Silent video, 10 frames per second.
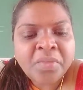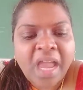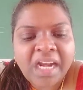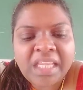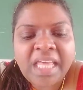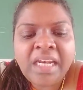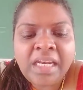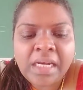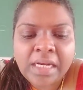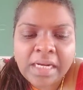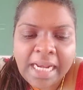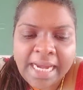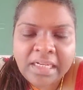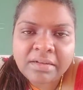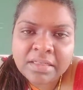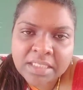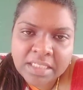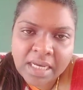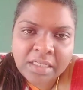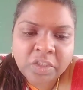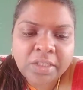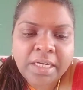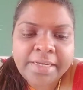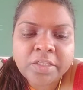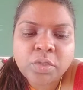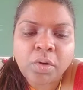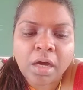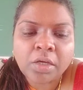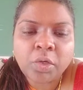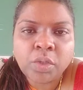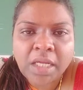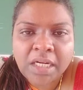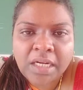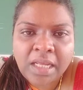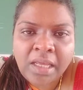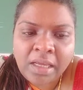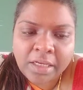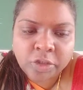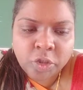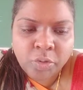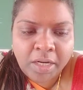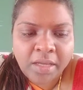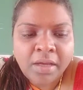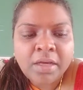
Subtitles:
and then later stage it leads to acute kidney injury.